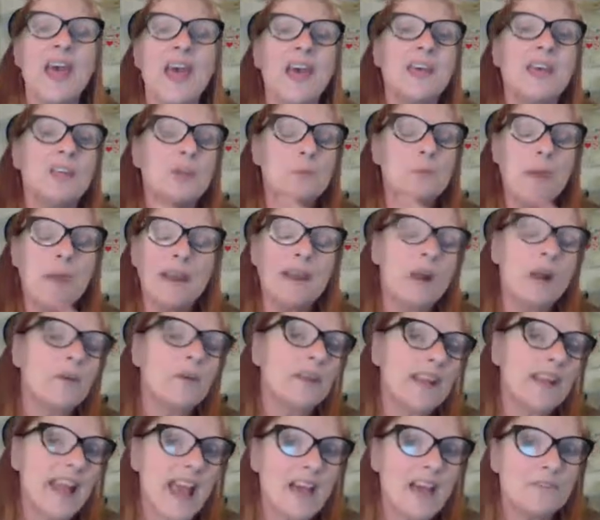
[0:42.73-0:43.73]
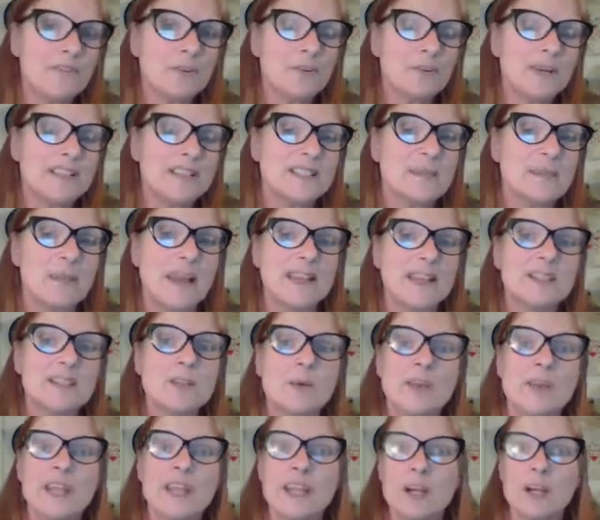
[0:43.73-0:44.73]
You might already have a resume,
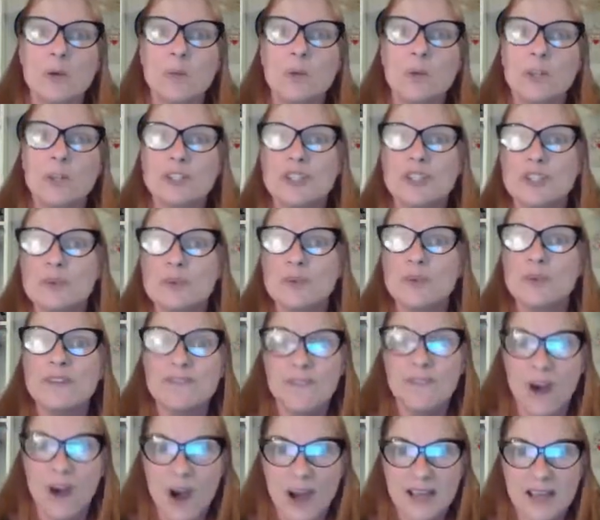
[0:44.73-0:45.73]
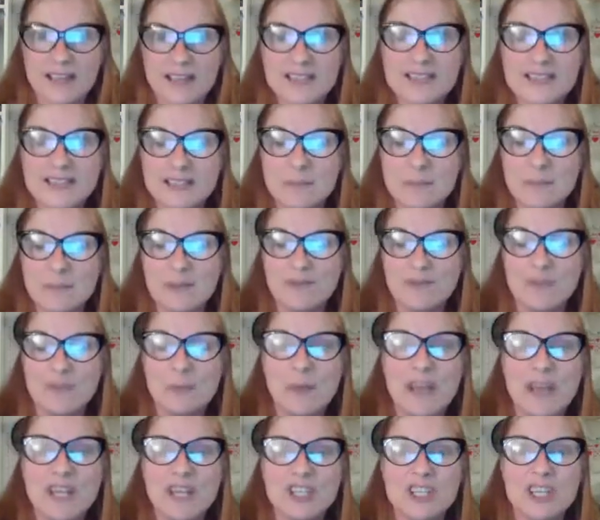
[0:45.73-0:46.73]
so here we'll just revise some
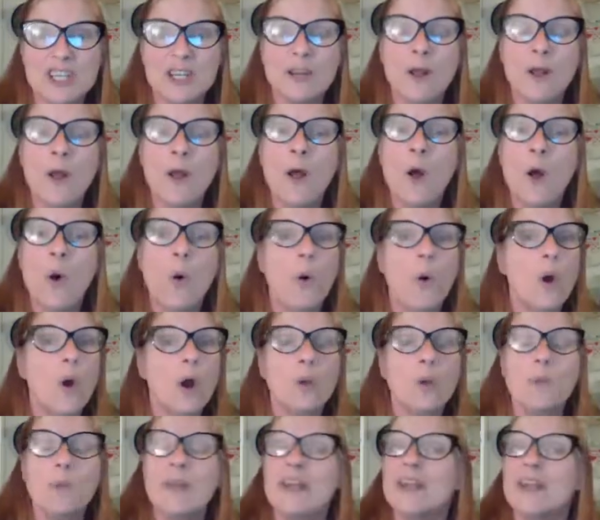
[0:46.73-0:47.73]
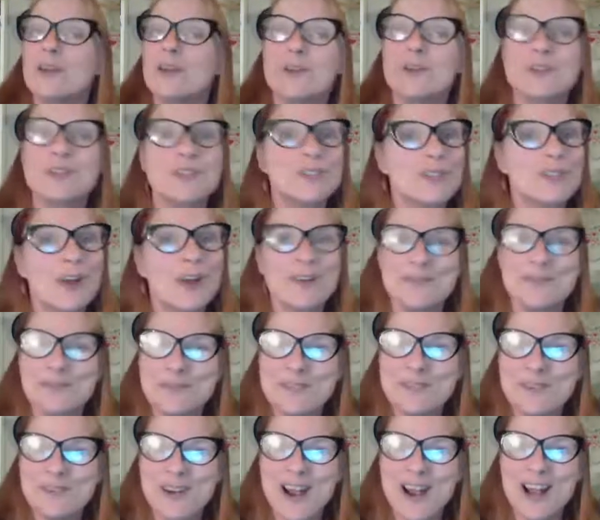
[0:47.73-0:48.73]
information, or we can start from
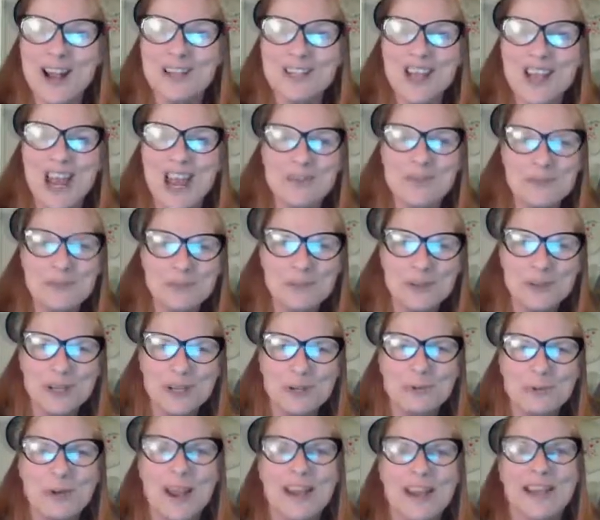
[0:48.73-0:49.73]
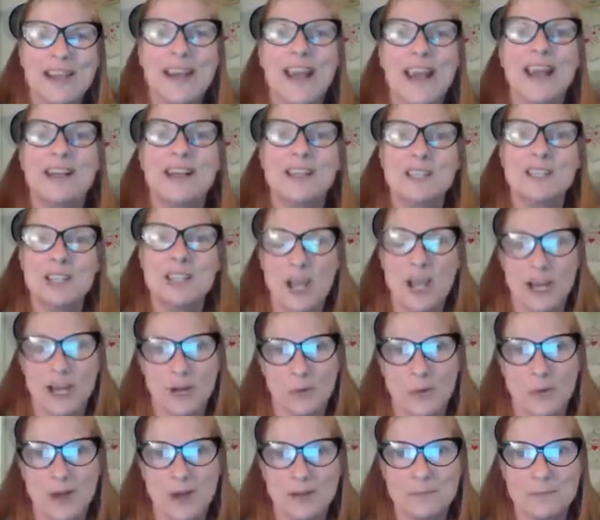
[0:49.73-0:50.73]
scratch and rewrite an
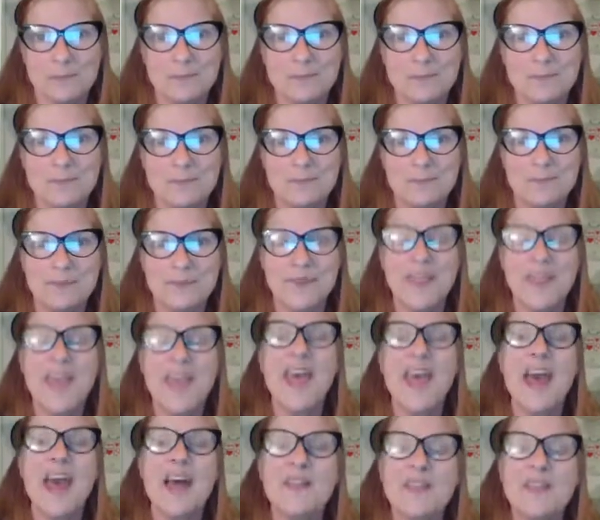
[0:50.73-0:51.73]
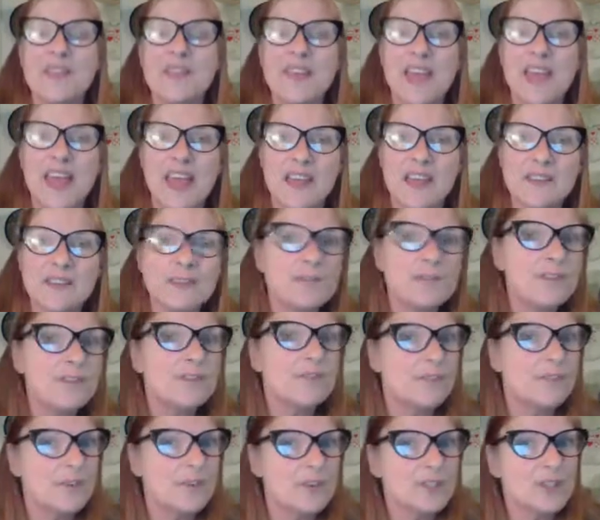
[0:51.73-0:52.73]
entire one. At the end of the
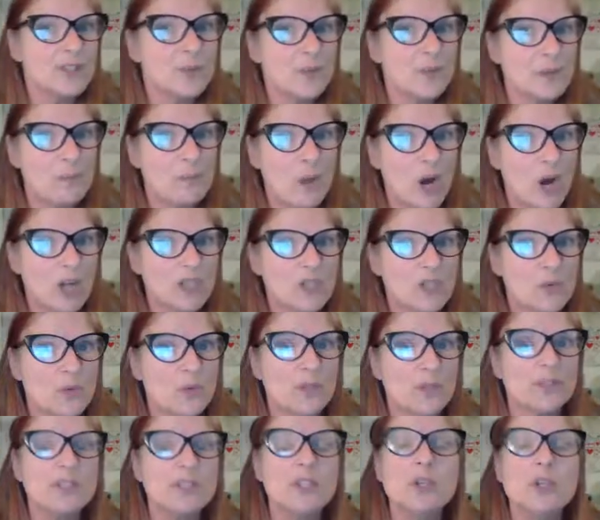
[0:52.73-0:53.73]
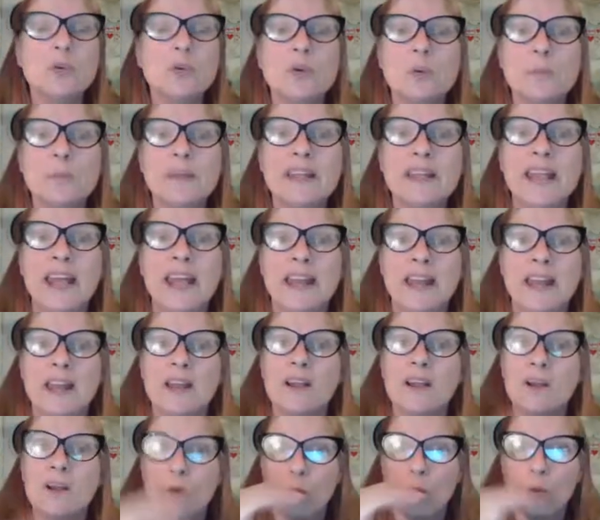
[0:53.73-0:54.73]
first 3 modules, you will be
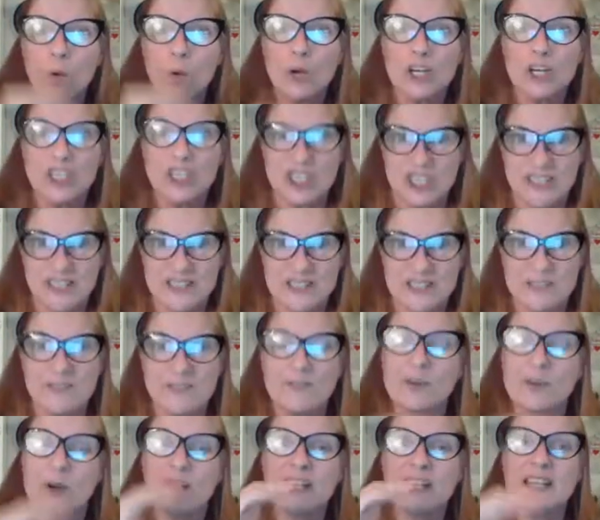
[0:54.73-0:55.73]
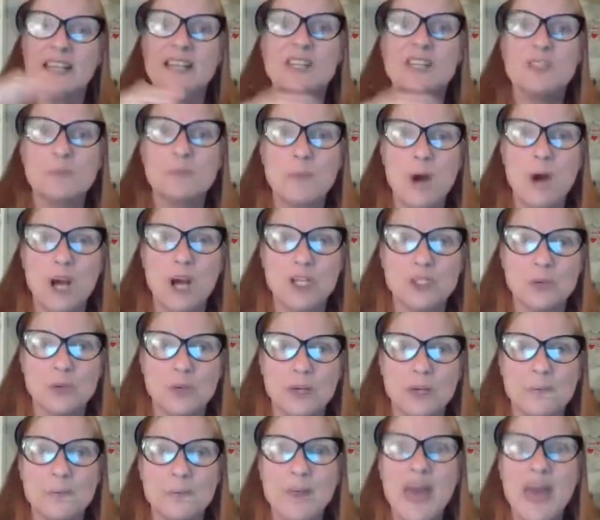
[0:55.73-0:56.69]
getting worksheets for each module.